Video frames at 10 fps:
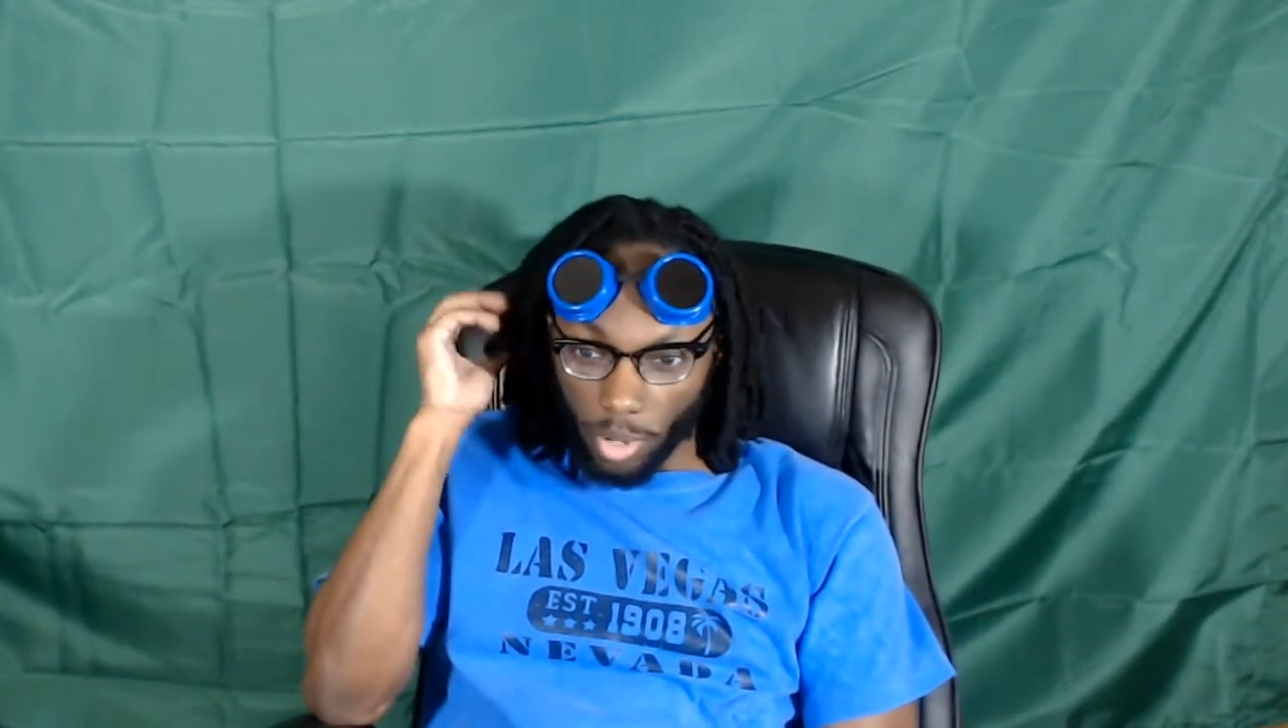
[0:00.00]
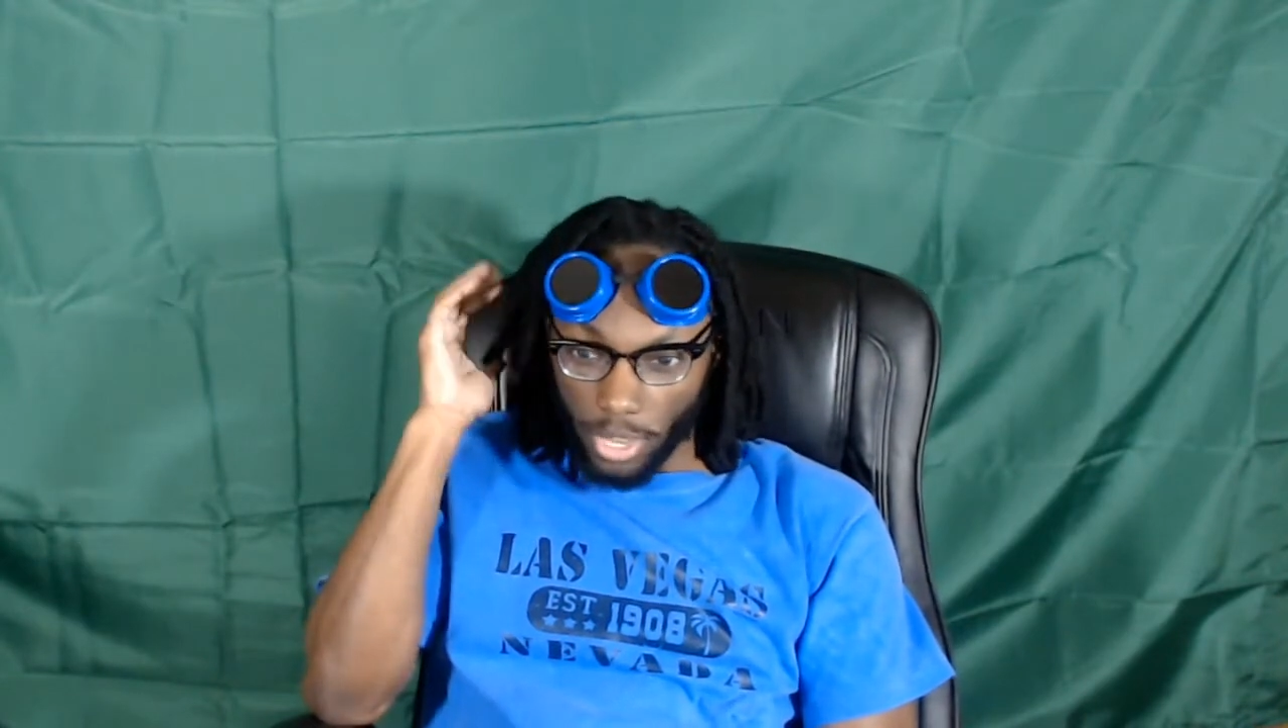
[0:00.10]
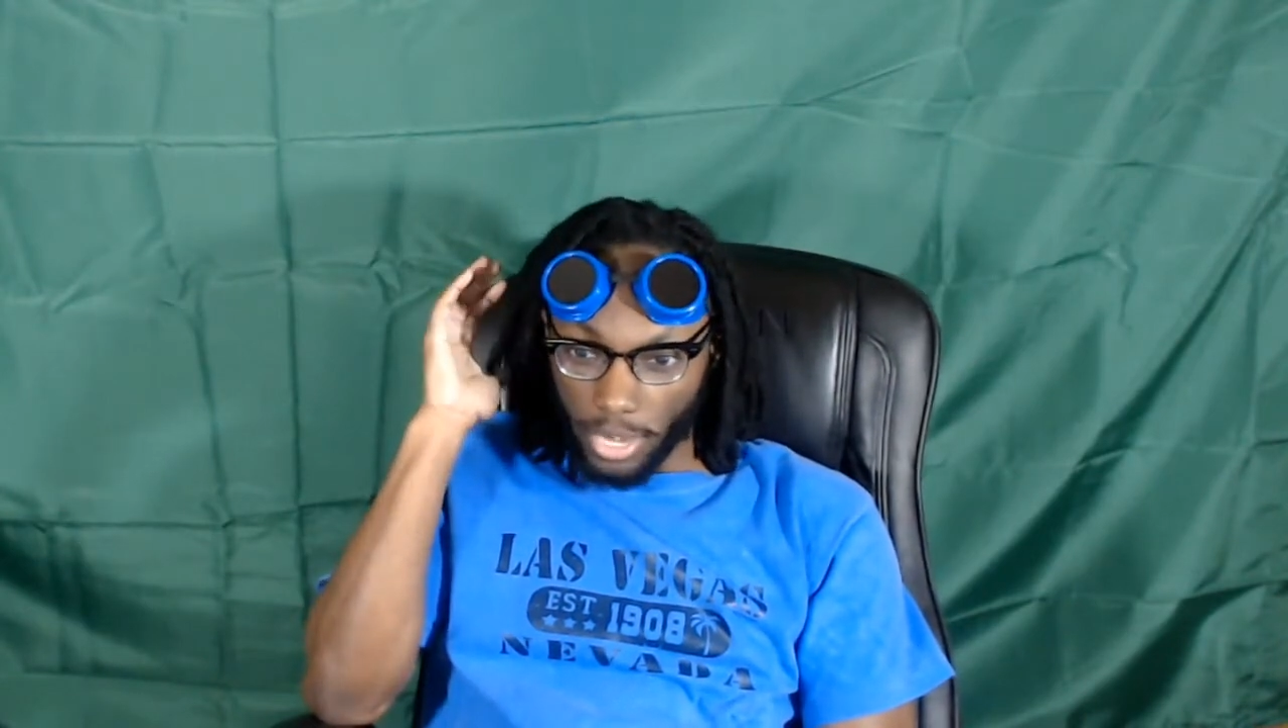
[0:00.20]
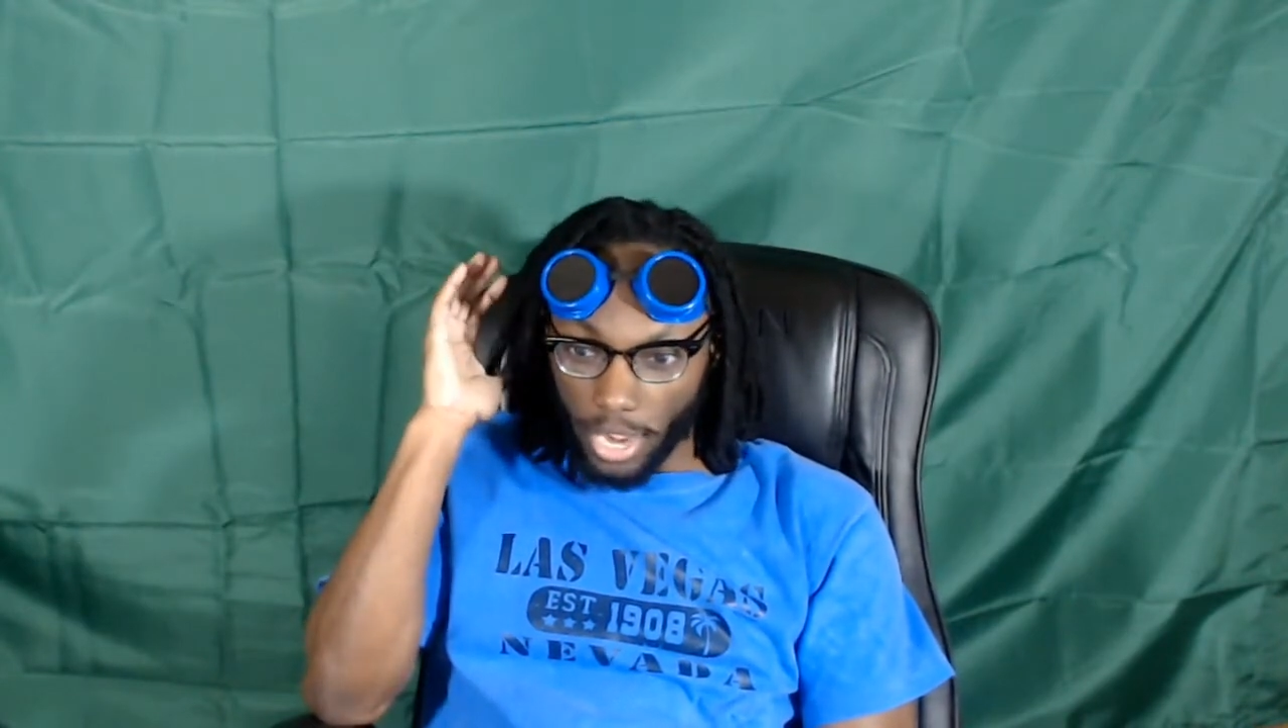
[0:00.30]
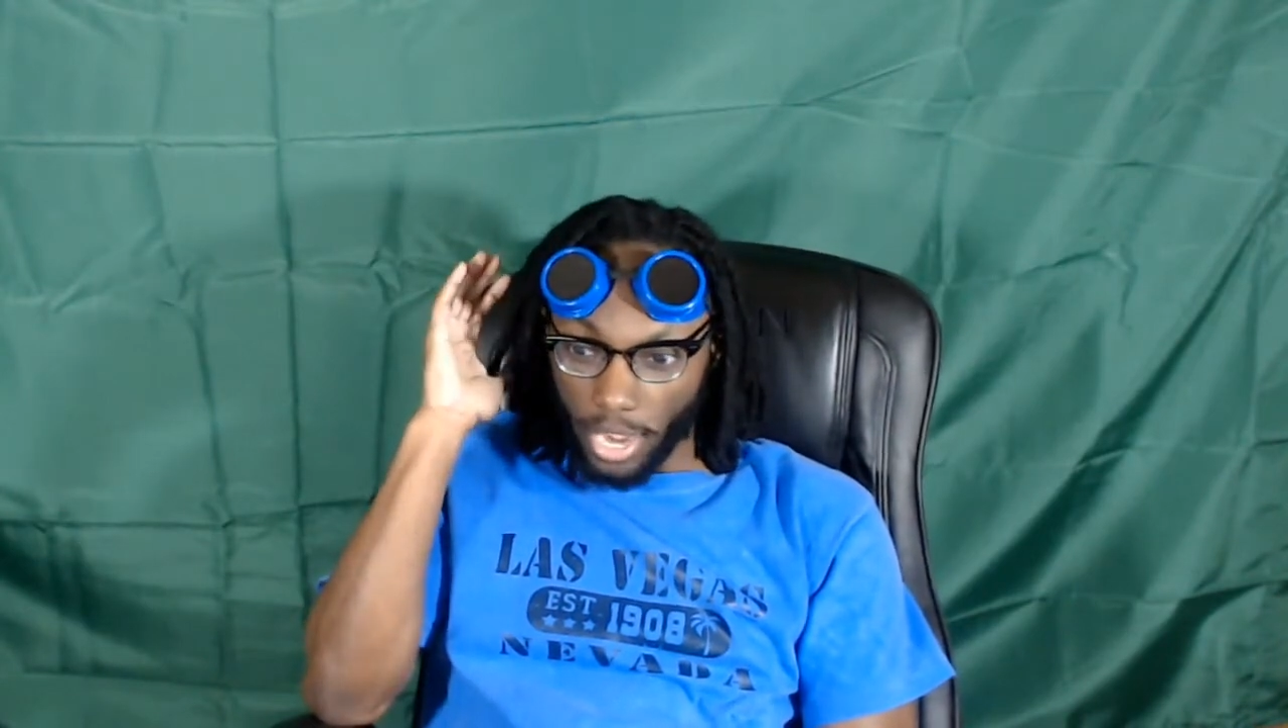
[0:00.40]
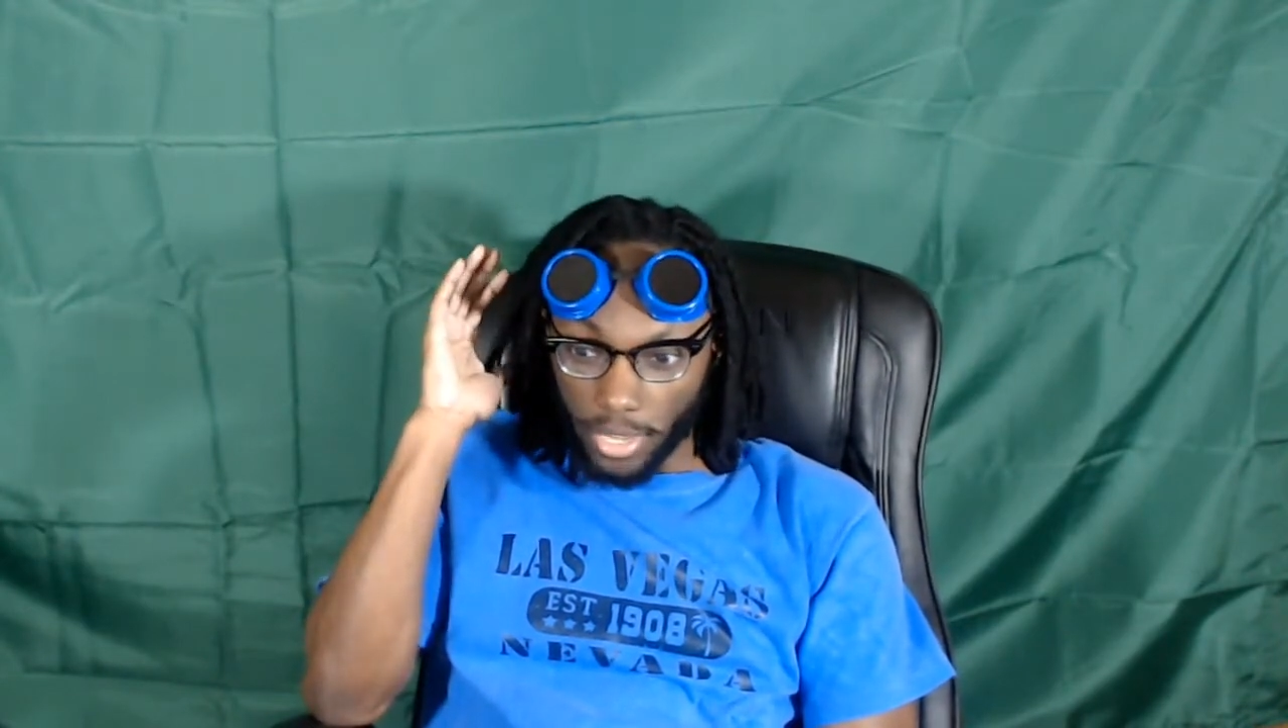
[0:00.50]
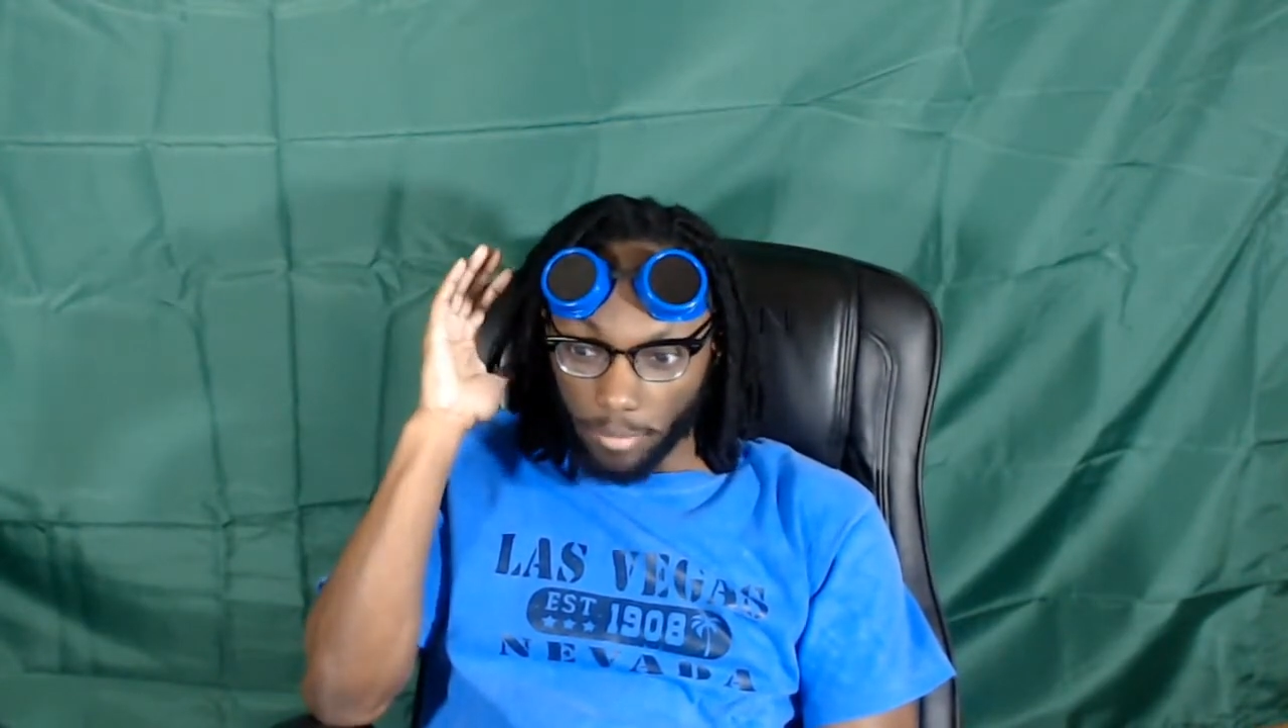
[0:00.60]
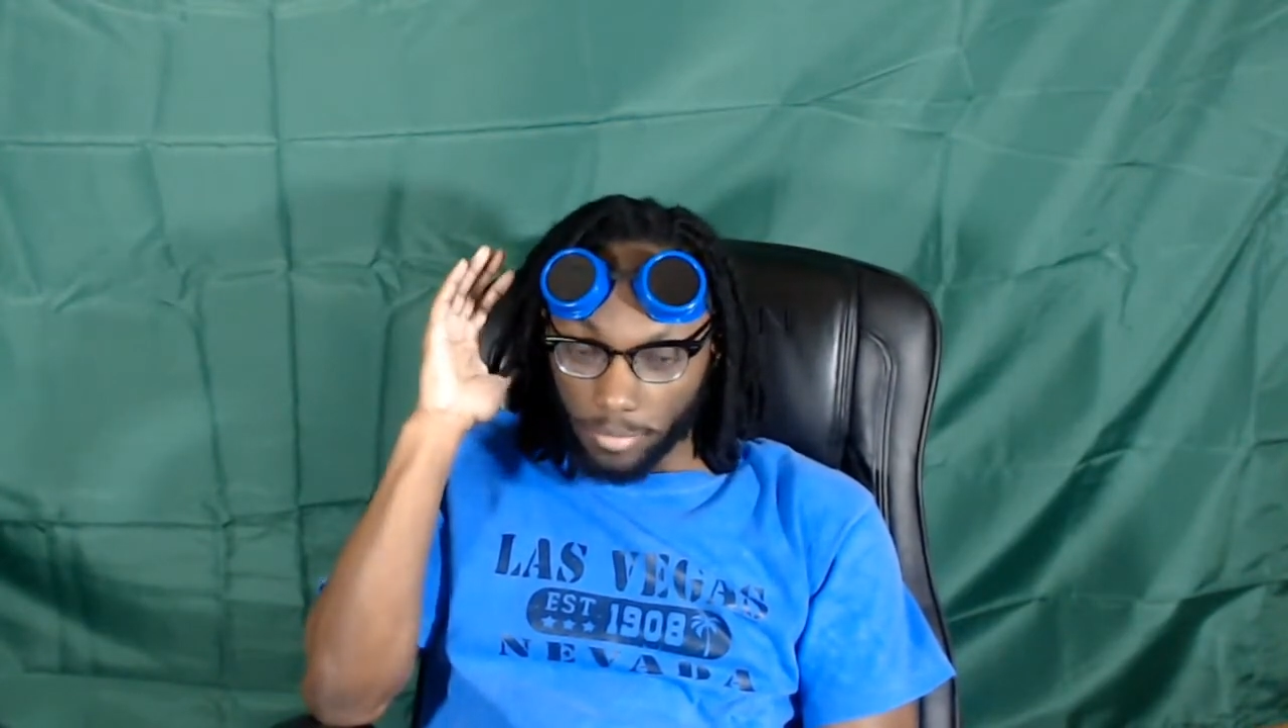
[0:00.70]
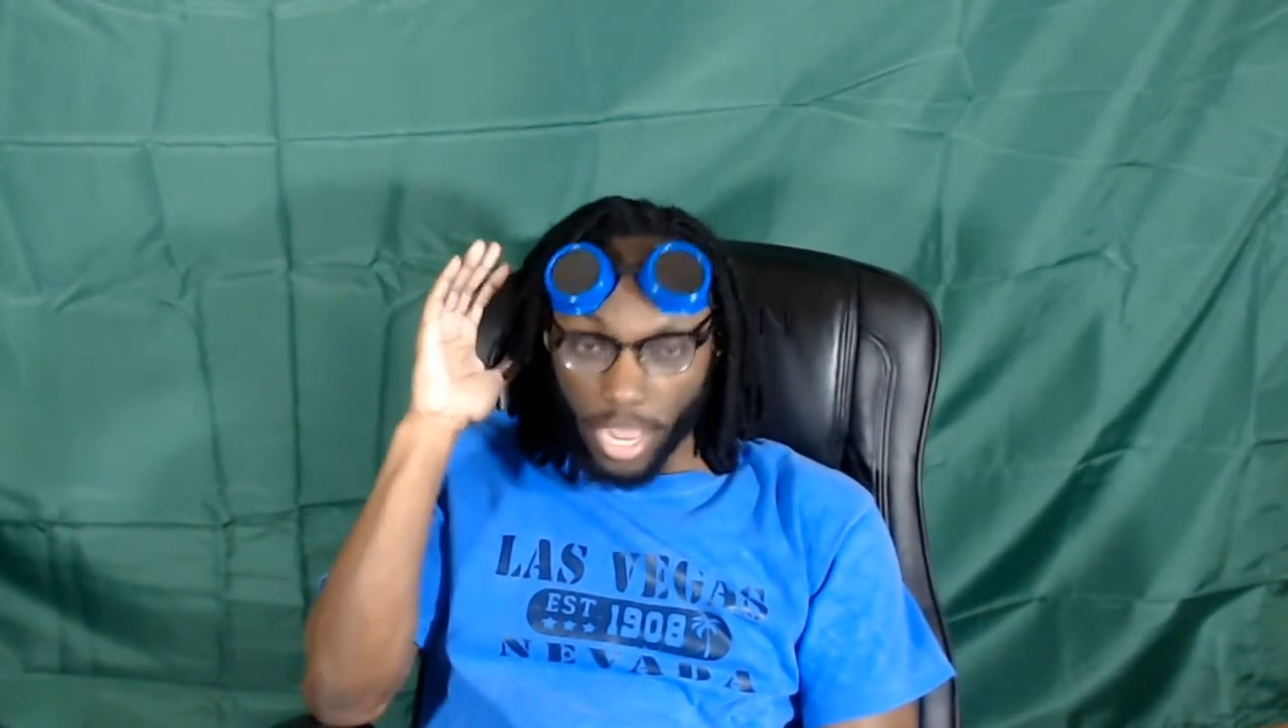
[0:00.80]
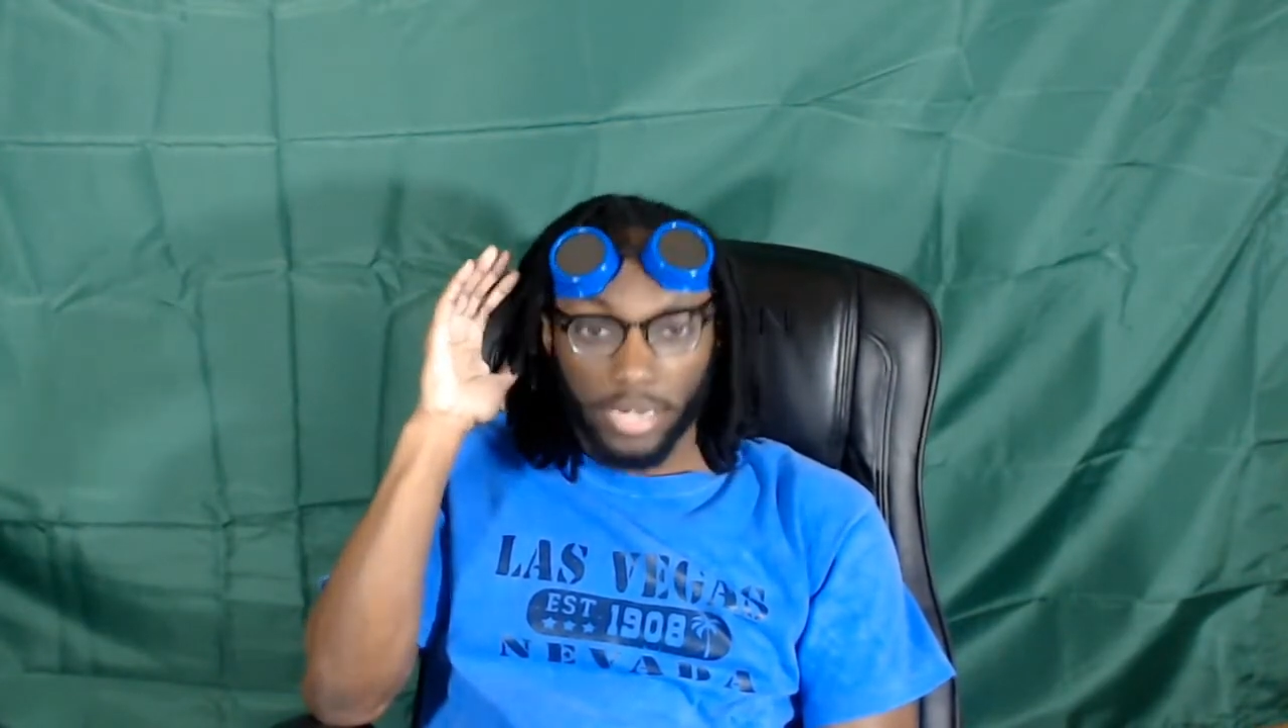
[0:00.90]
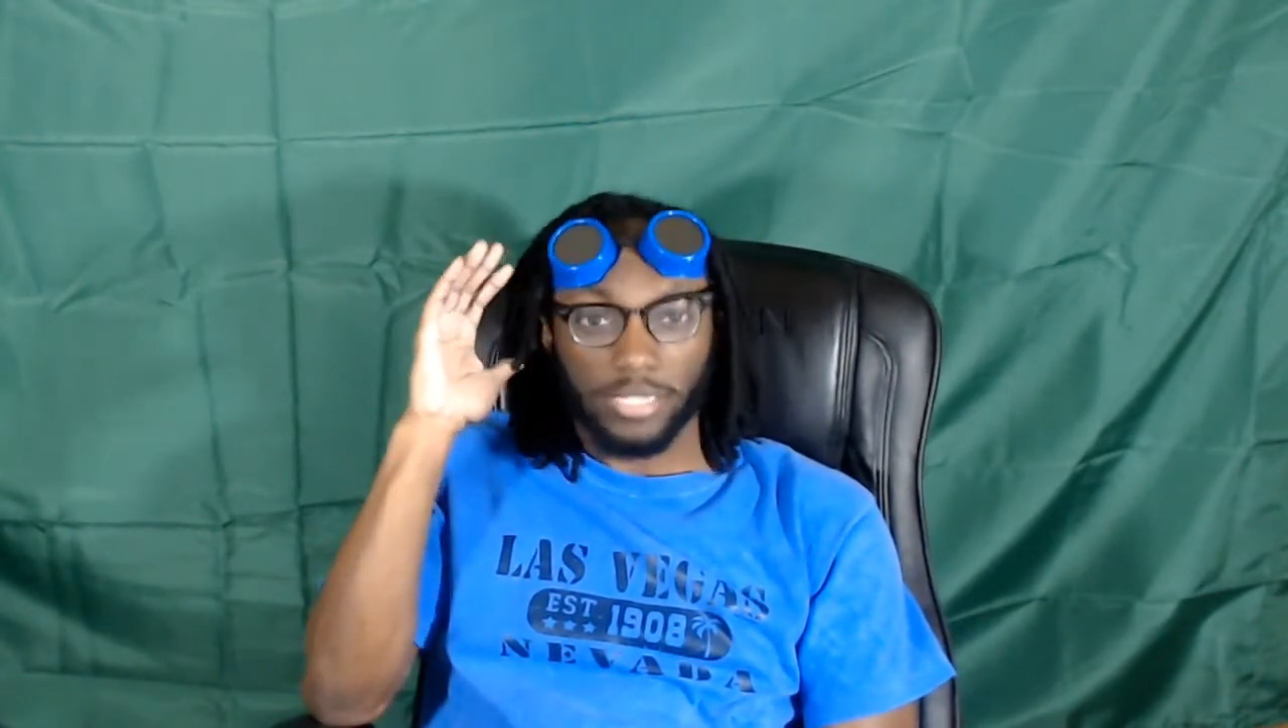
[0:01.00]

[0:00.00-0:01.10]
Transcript: and I am not